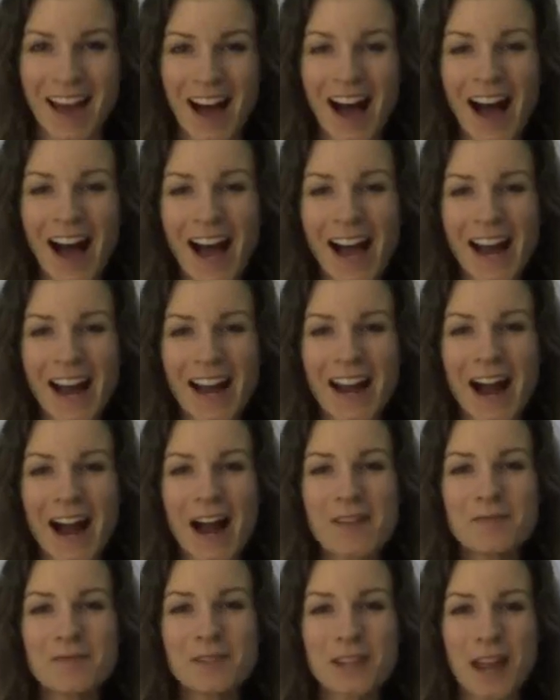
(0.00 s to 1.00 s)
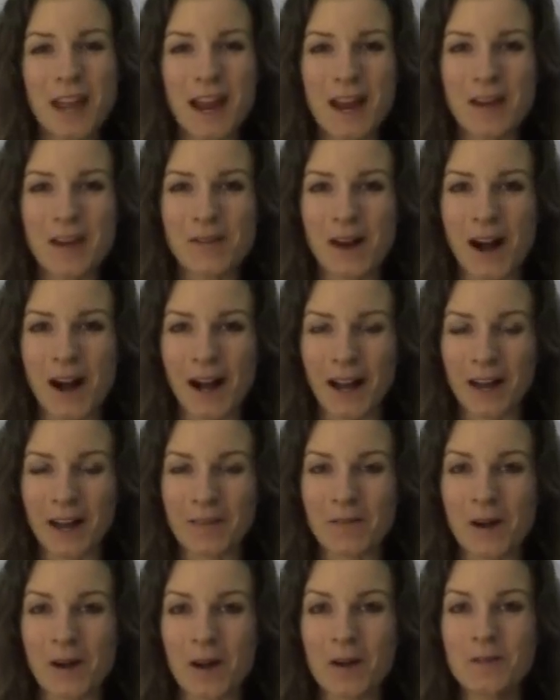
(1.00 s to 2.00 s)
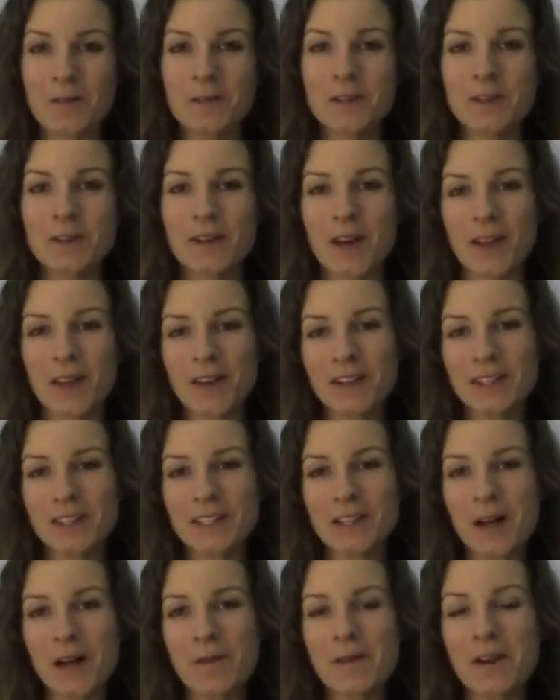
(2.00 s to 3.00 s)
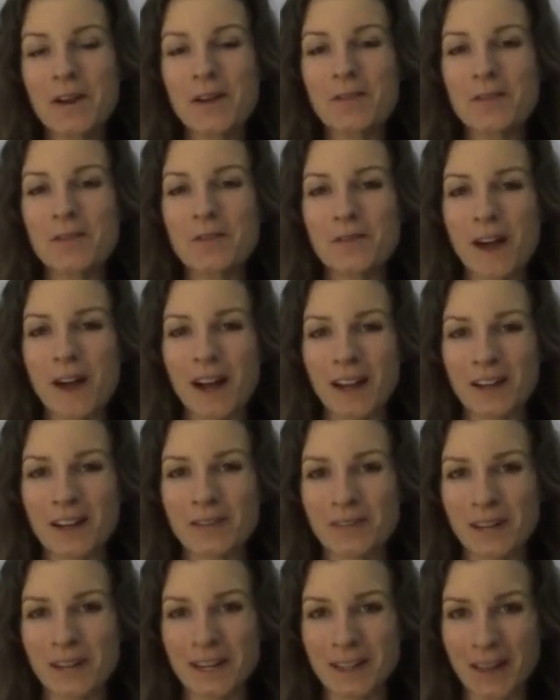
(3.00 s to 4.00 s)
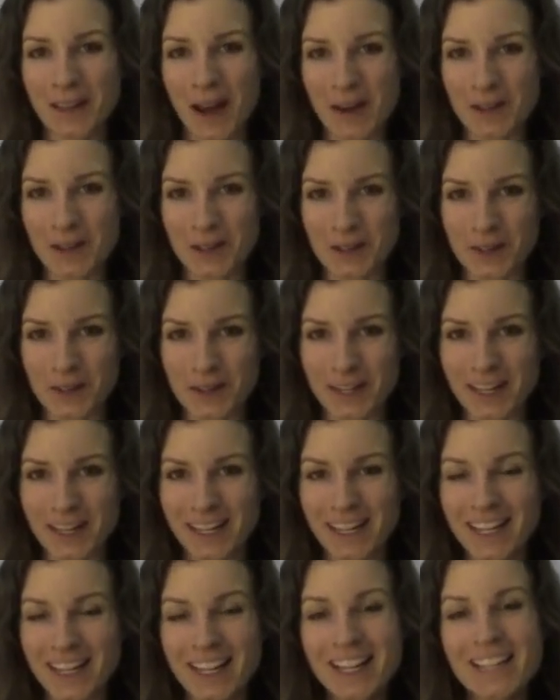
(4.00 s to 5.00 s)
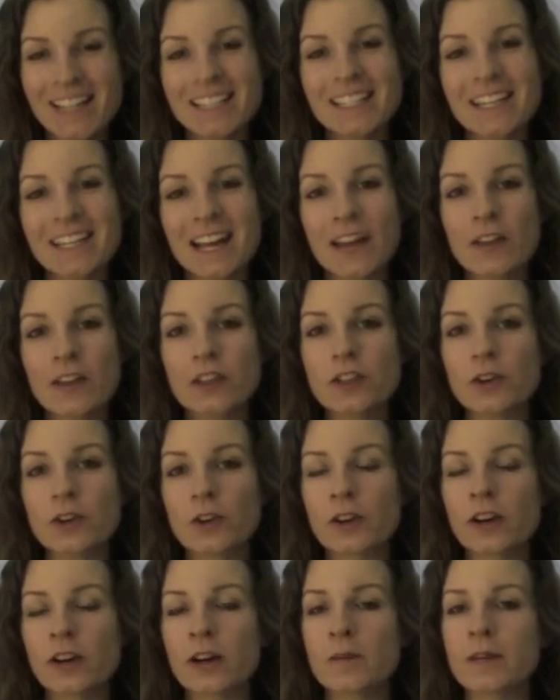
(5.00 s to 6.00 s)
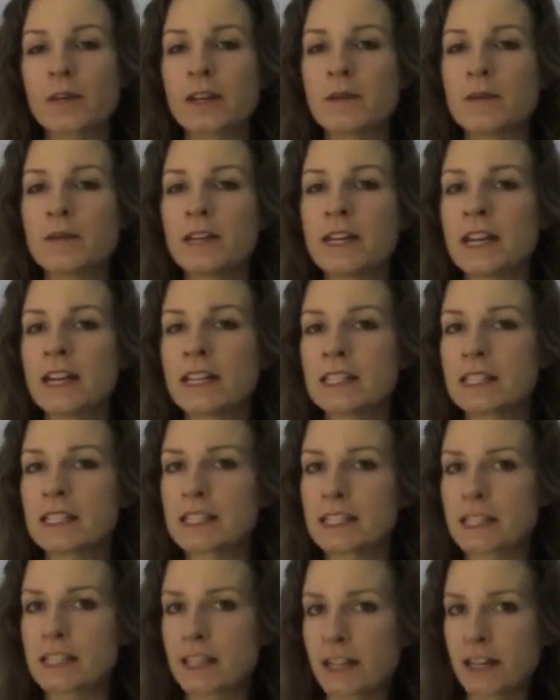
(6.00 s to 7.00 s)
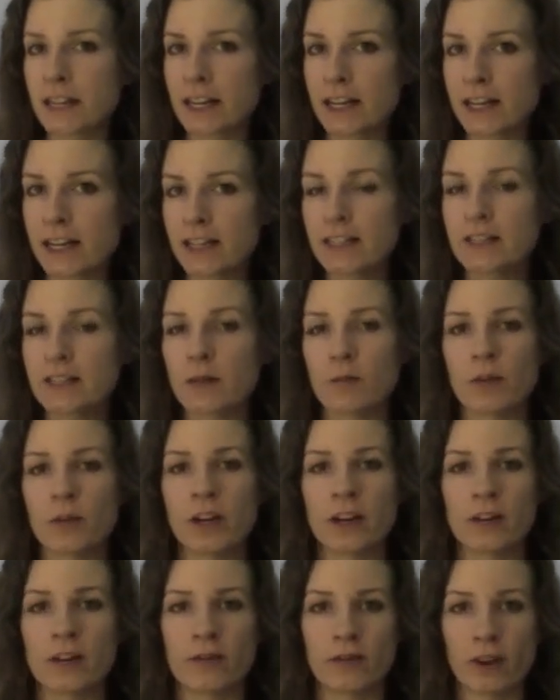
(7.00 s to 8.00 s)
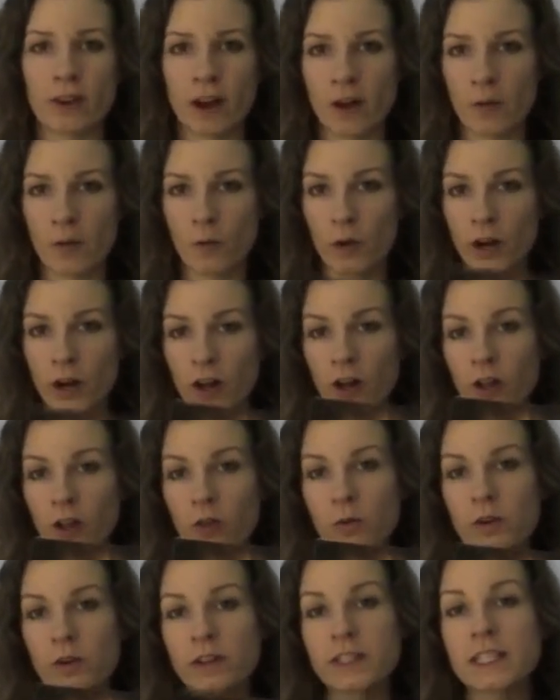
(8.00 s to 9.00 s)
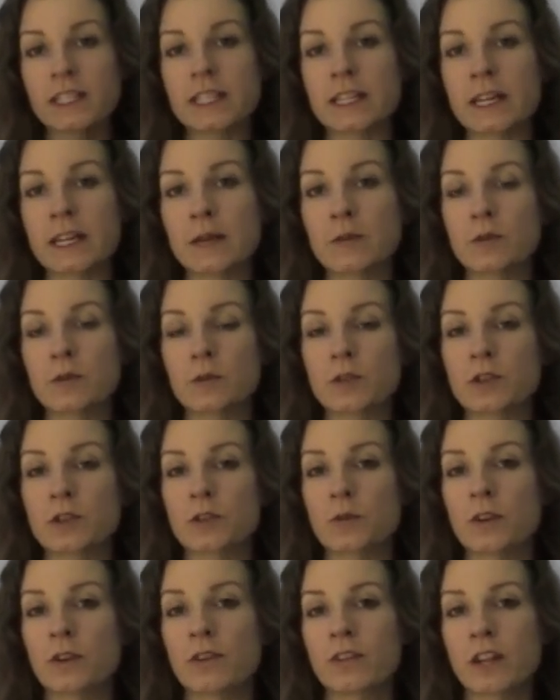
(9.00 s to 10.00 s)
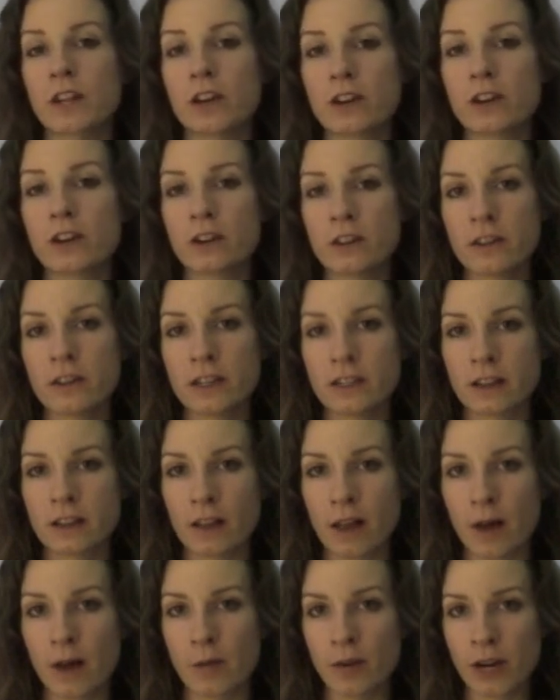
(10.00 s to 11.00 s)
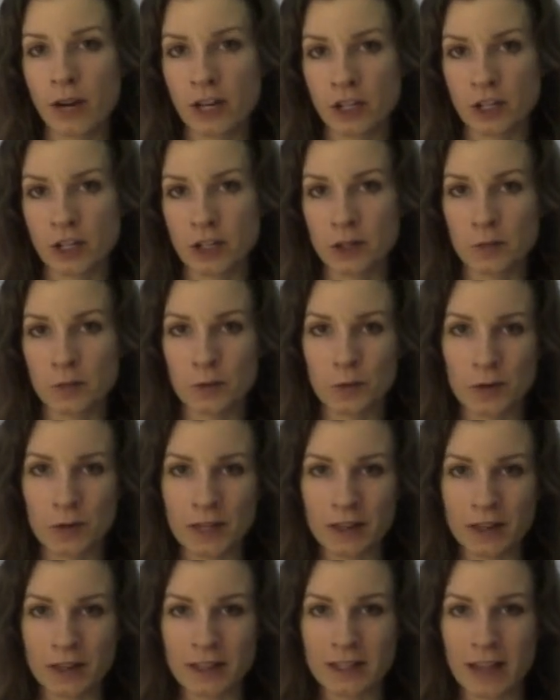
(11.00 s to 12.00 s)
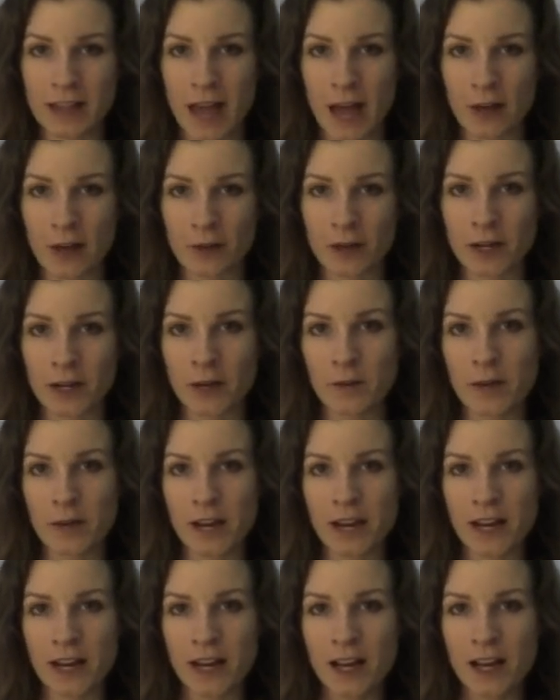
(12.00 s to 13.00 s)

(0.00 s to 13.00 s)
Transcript: Hi, I'm Rock, and welcome to another installment of the Rockin Read Aloud Tour. Today on the tour, I'm going to be getting serious. I'm reading from When All the World Sleeps, which is one of the earliest collaborations between Lisa Henry and me.